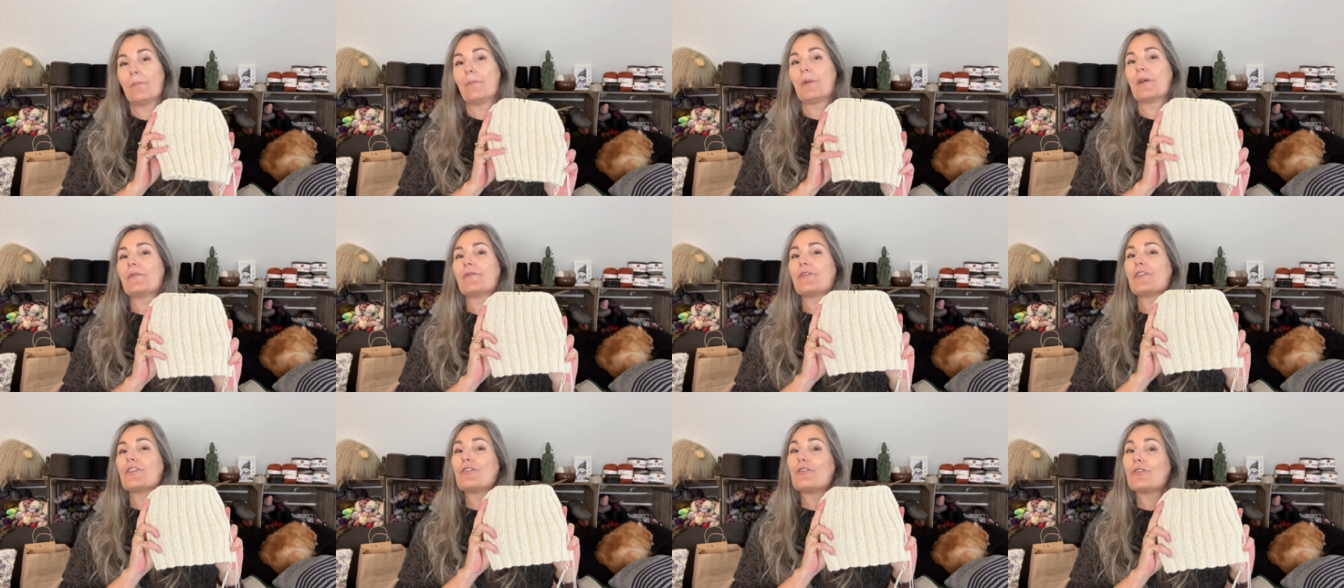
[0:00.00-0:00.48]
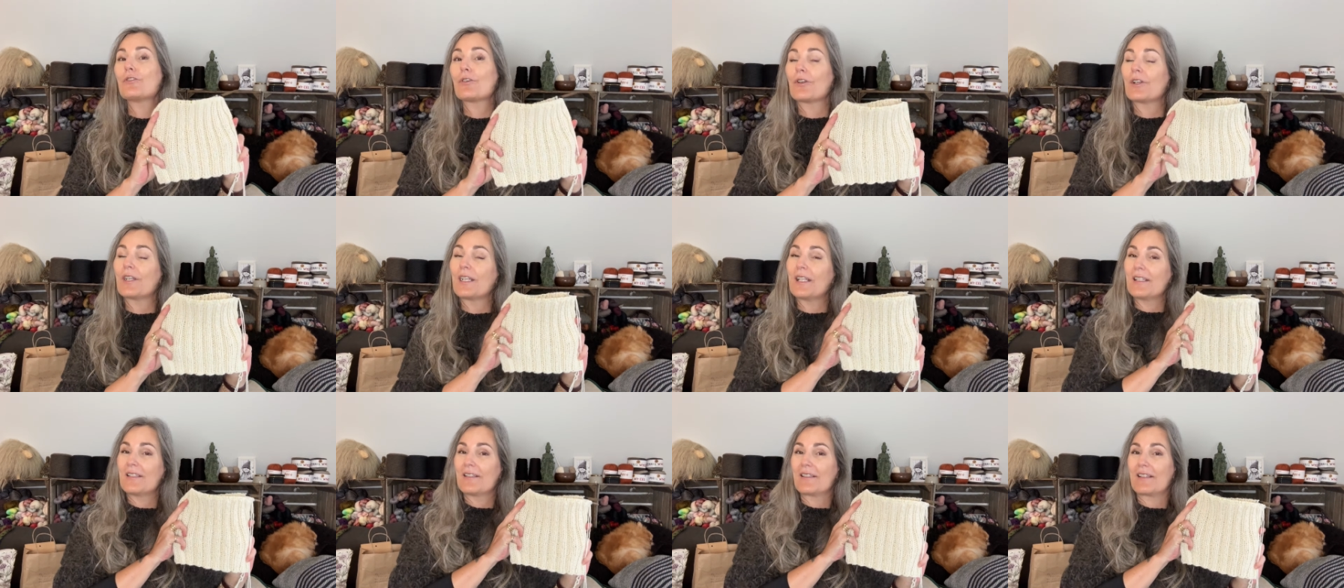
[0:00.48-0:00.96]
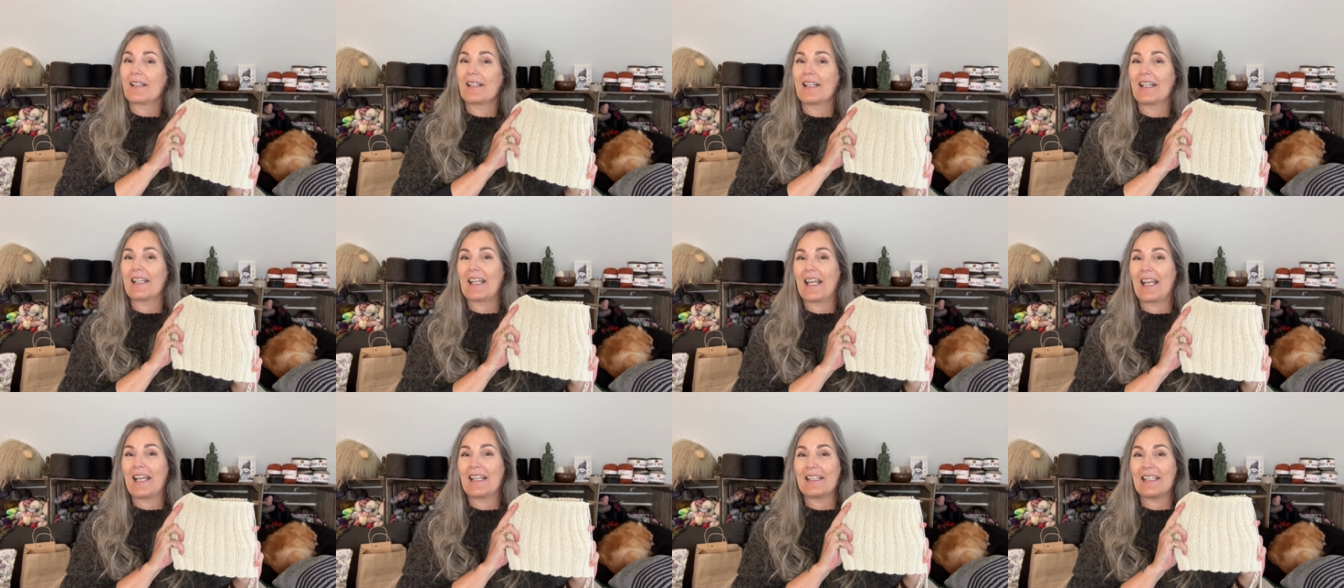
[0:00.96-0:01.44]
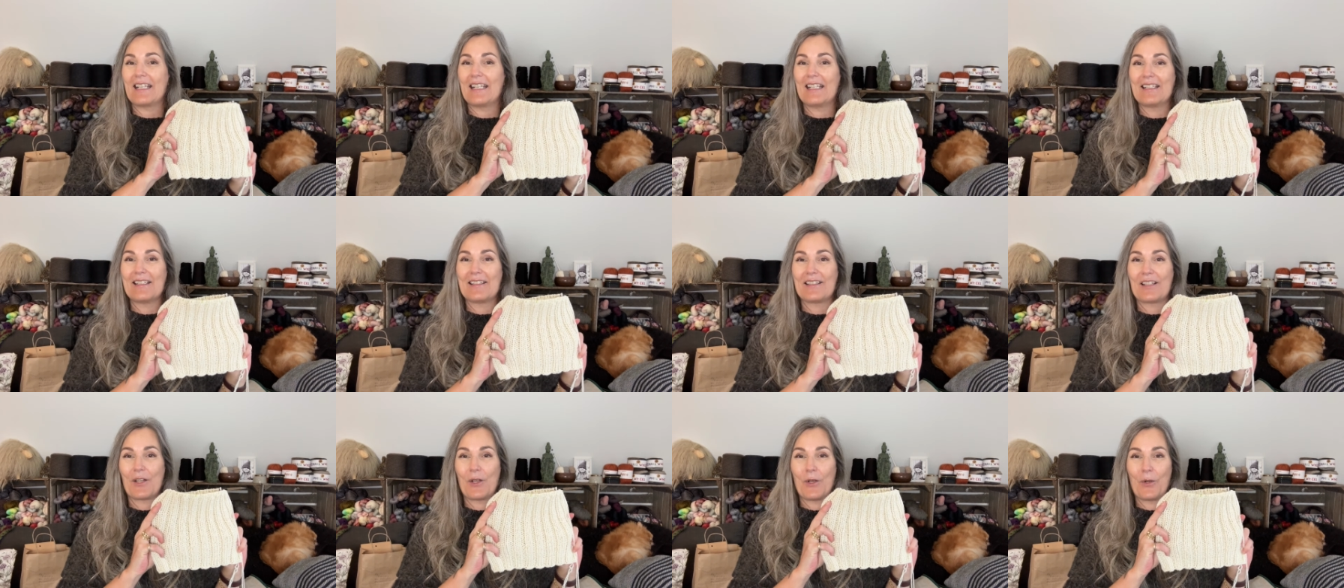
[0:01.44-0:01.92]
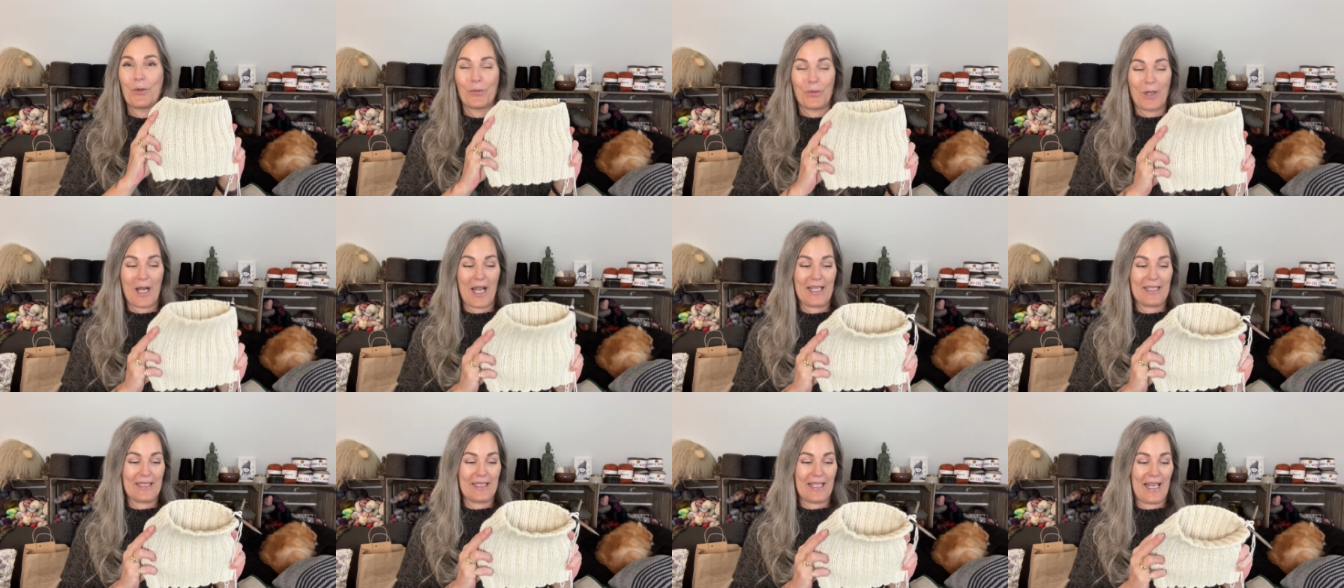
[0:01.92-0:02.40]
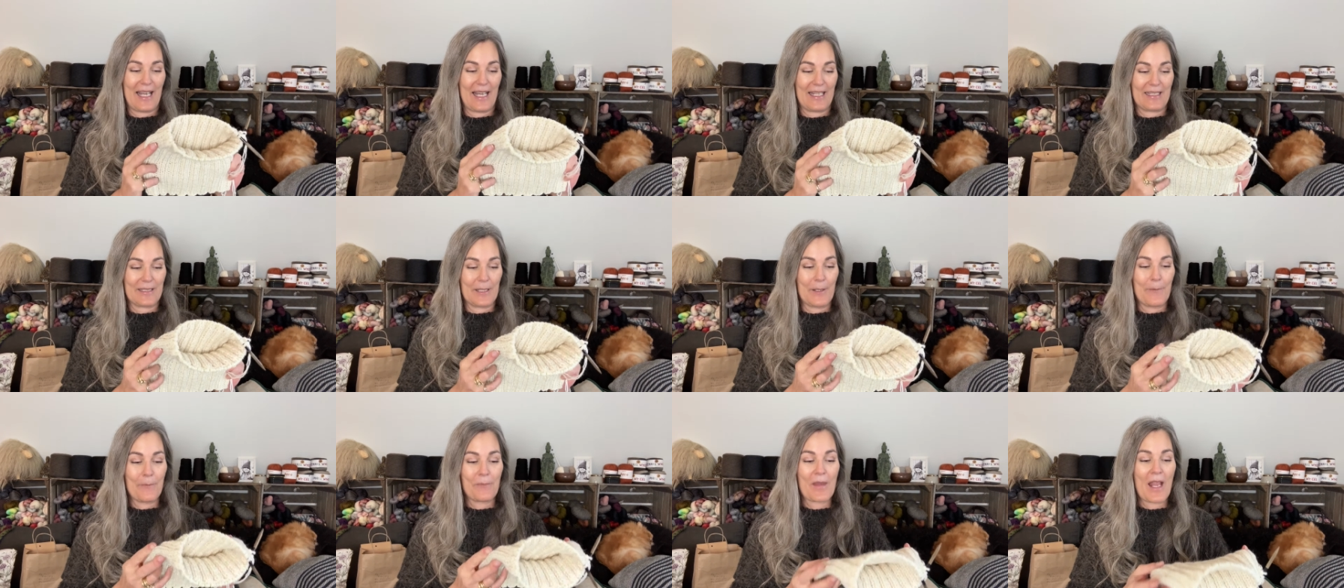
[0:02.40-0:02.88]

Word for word: but for sure he's going to get his white hat.